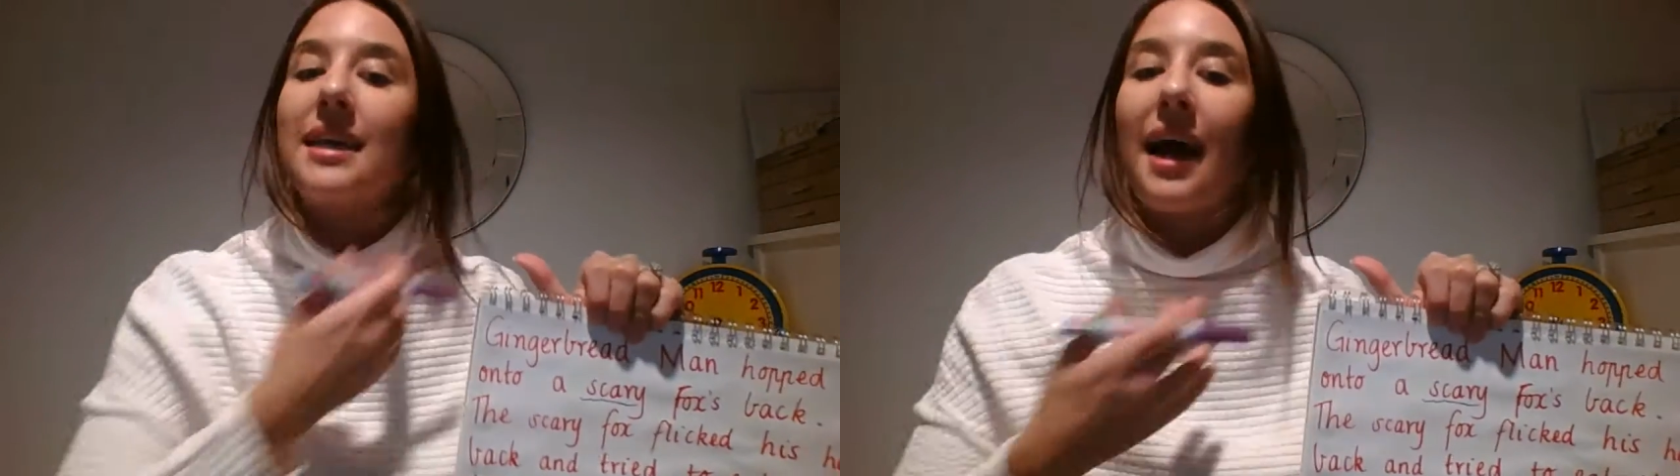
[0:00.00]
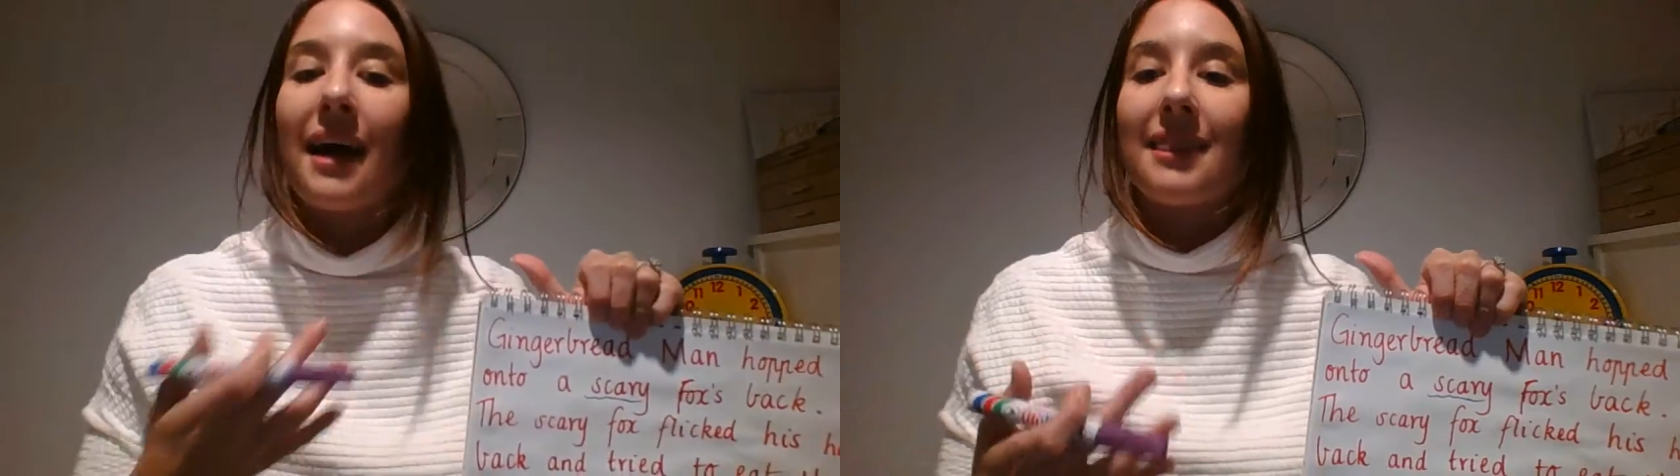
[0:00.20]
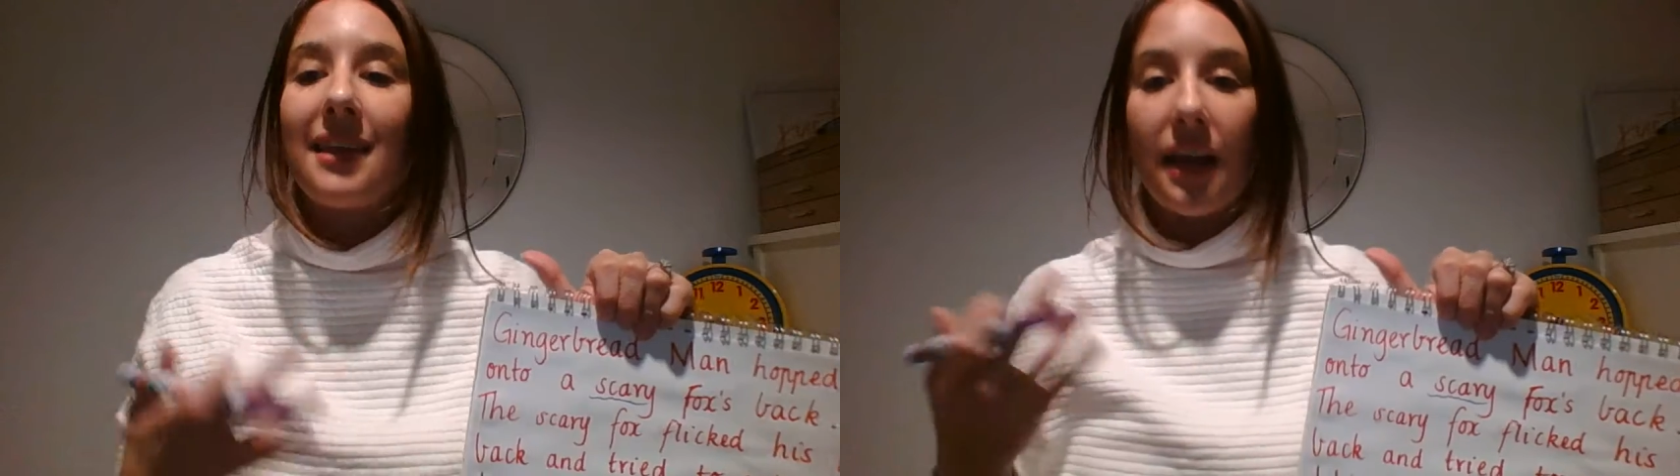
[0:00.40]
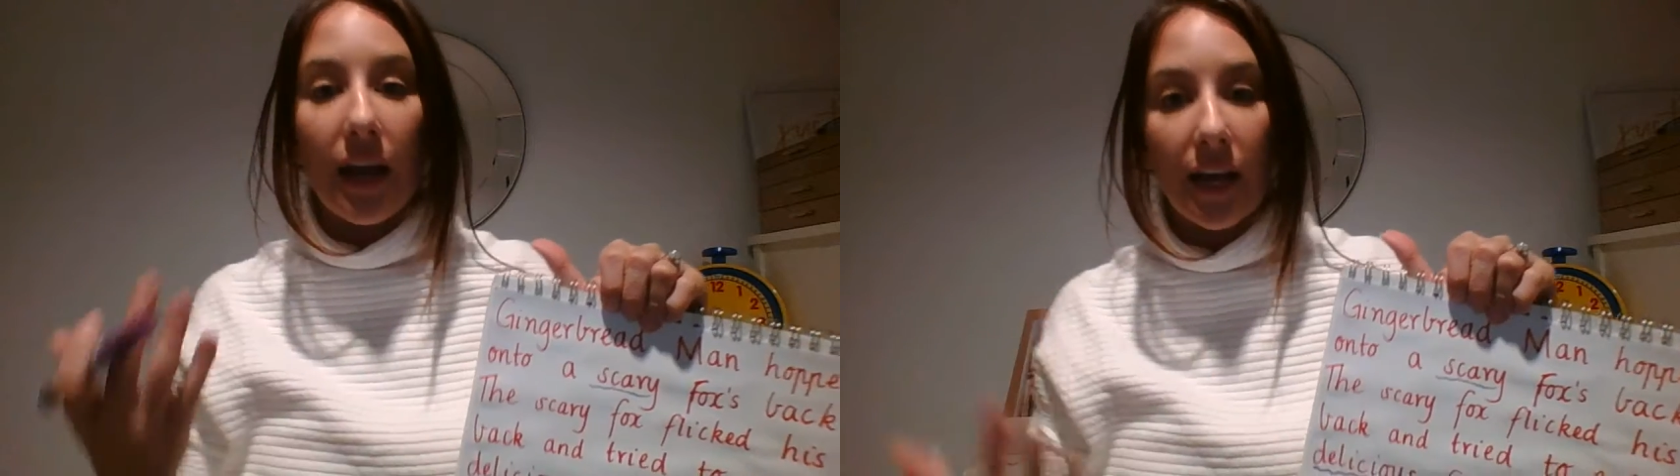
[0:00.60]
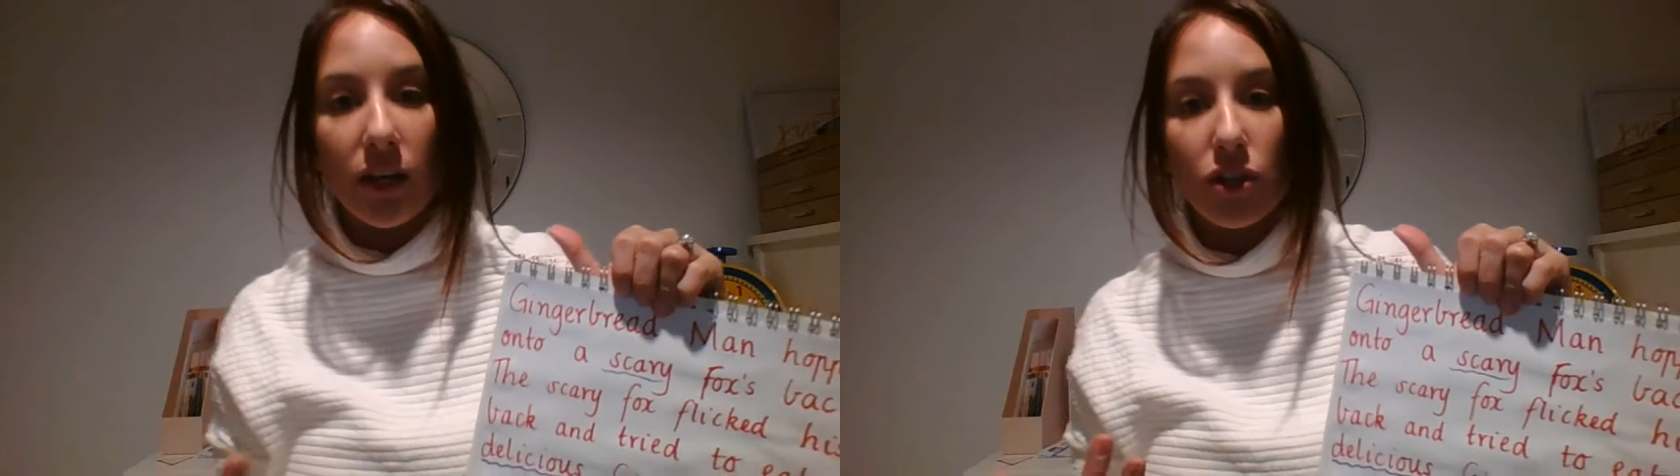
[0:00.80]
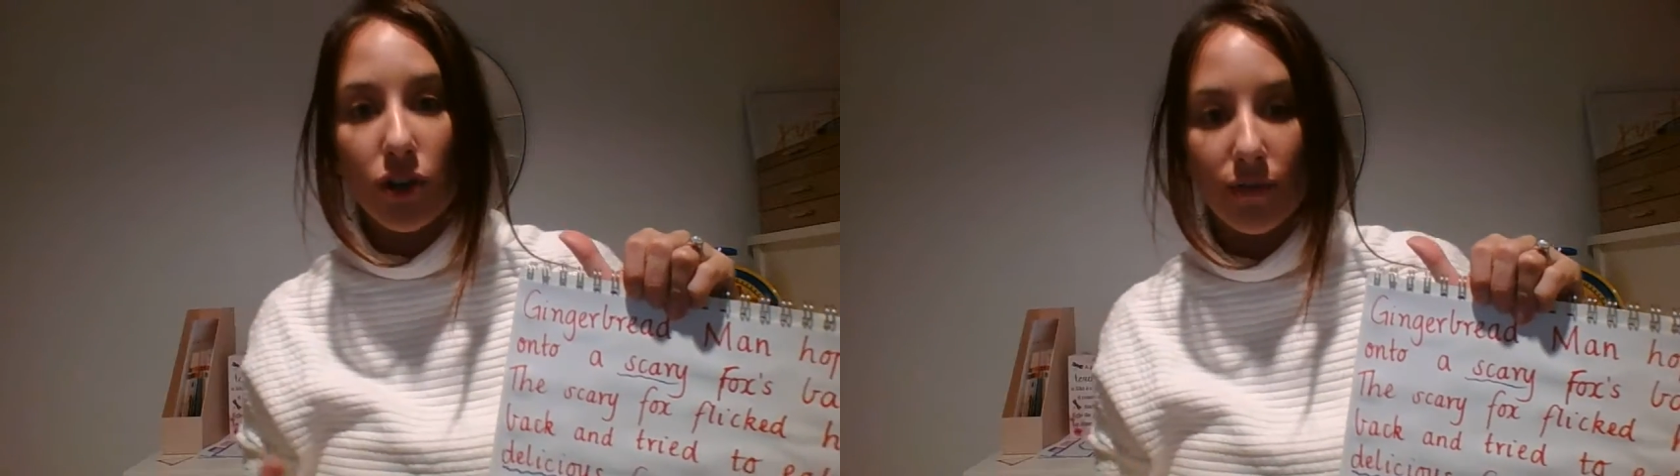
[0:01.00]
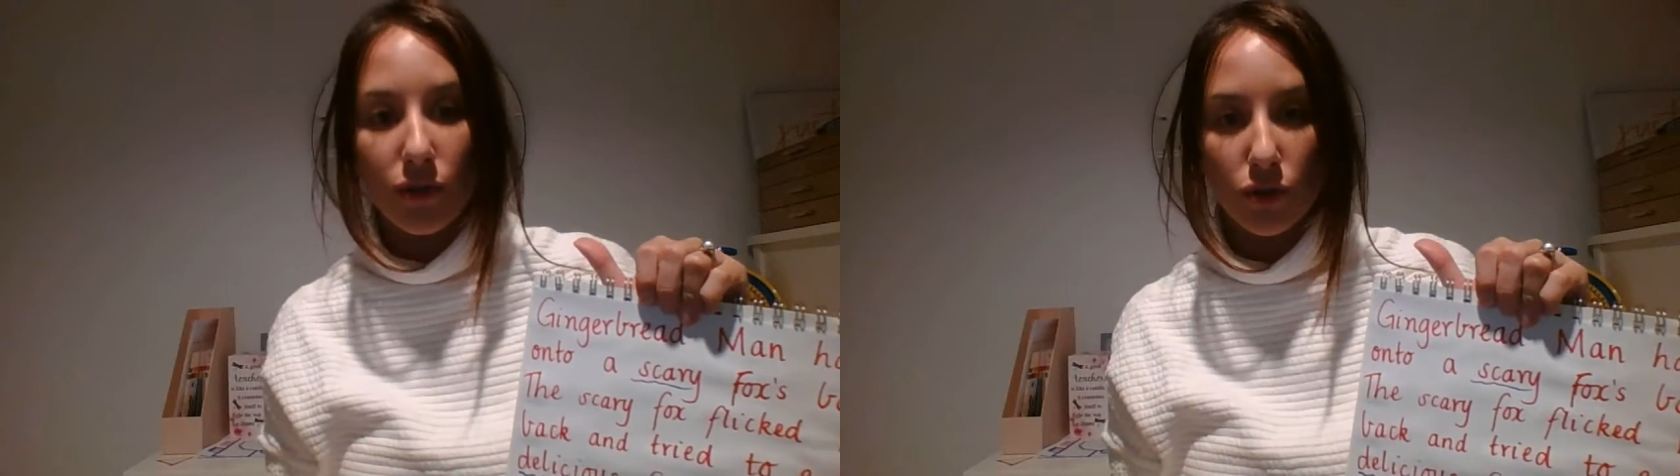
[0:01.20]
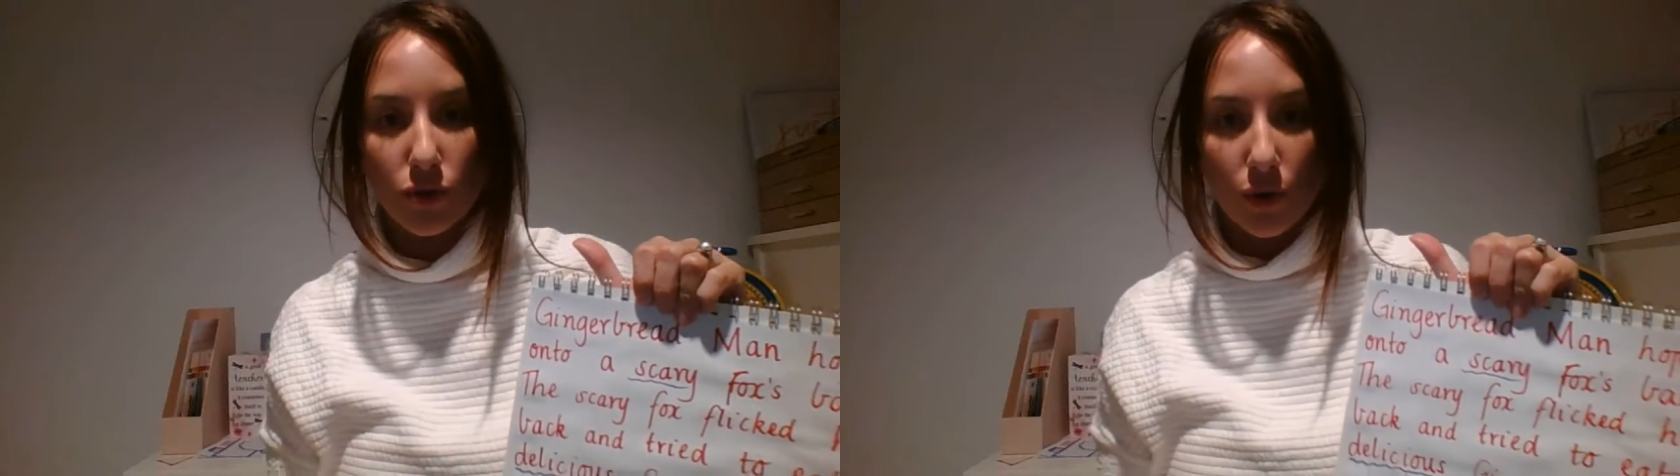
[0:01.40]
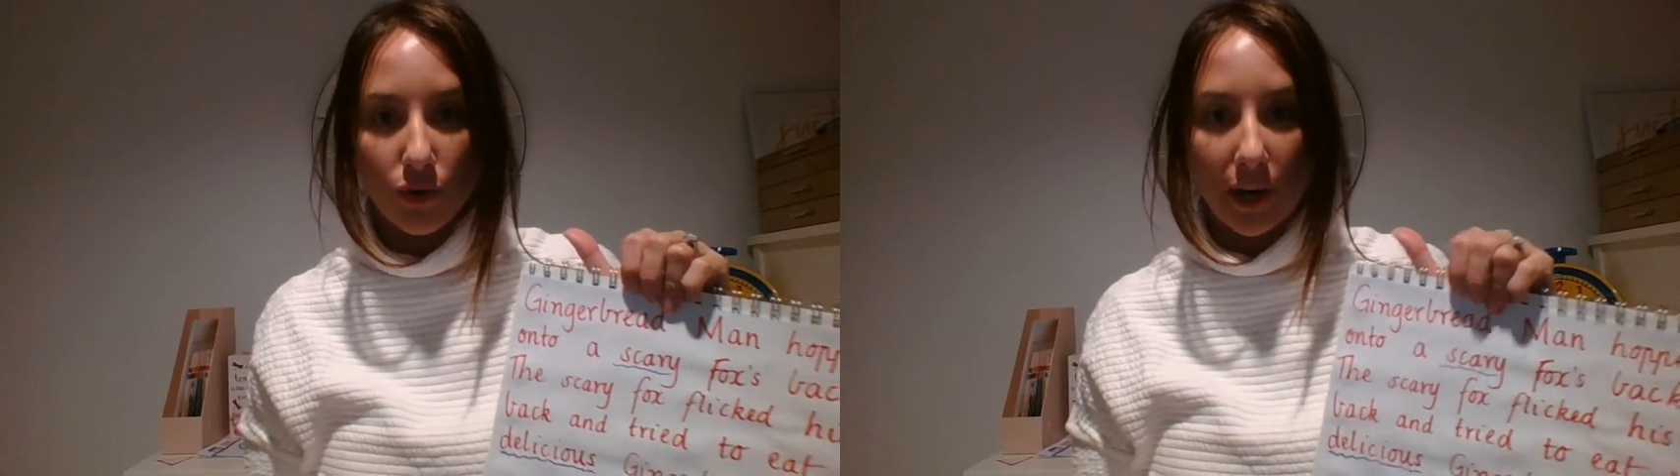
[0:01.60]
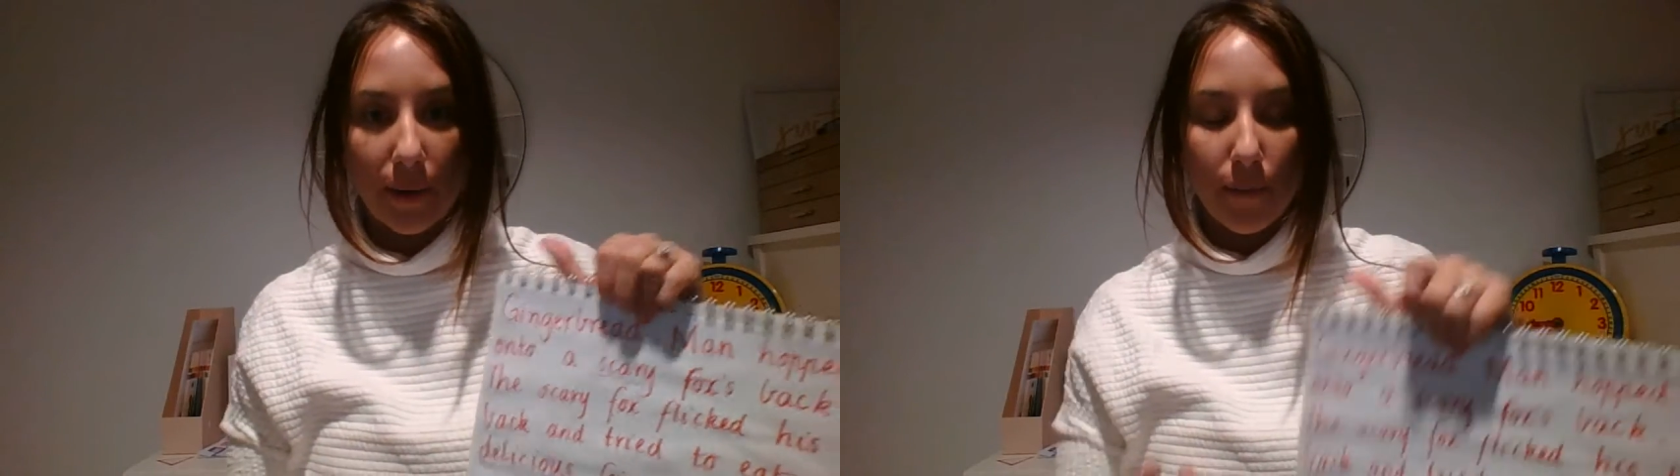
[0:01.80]
at the end of the
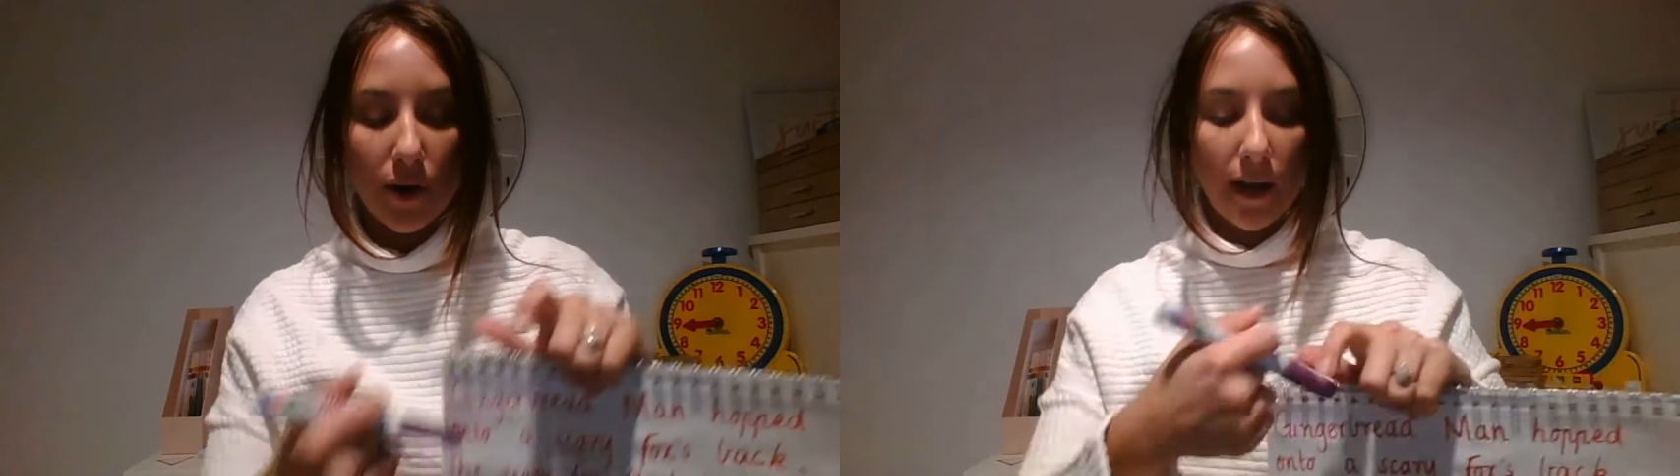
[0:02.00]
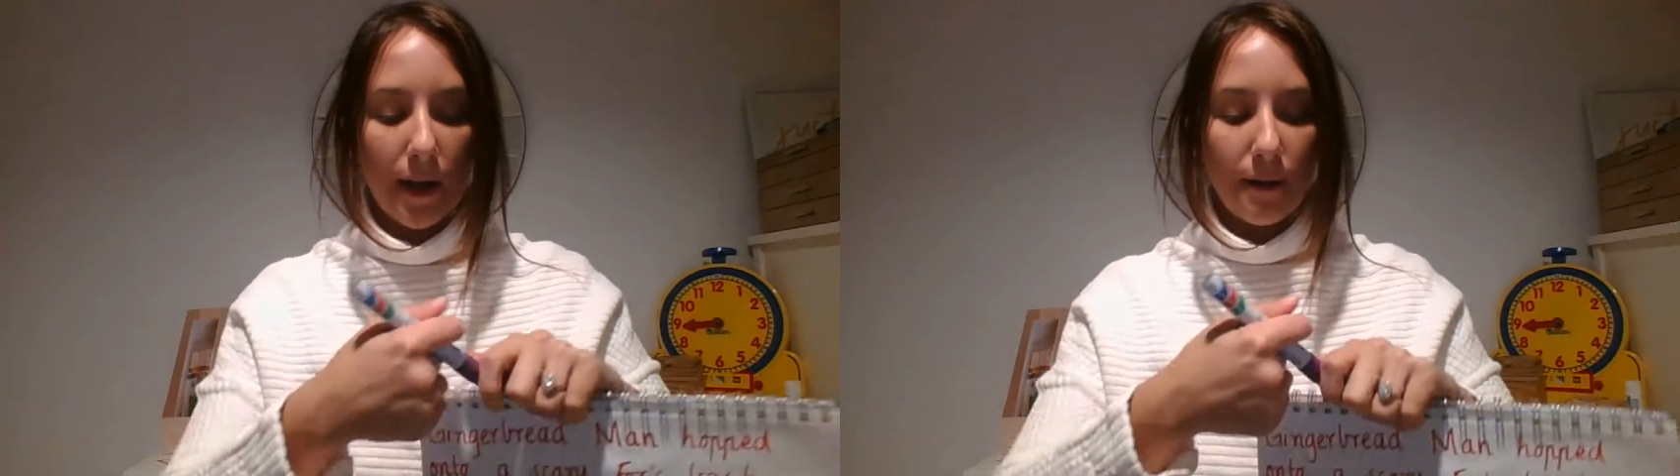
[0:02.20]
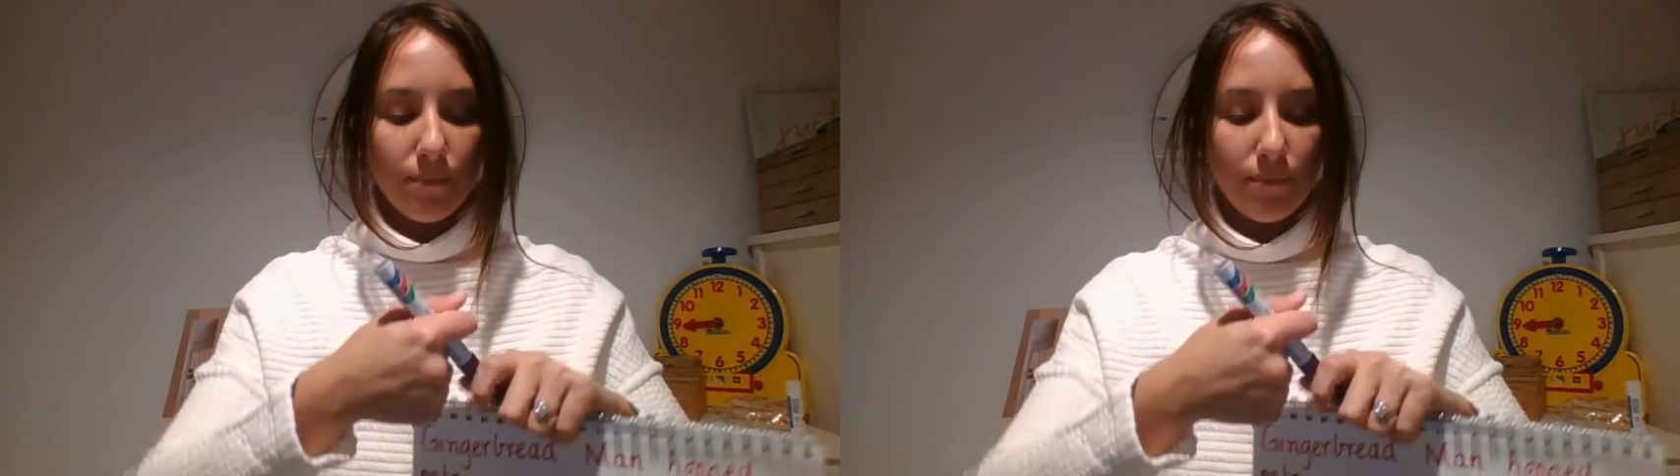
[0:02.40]
story. Okay?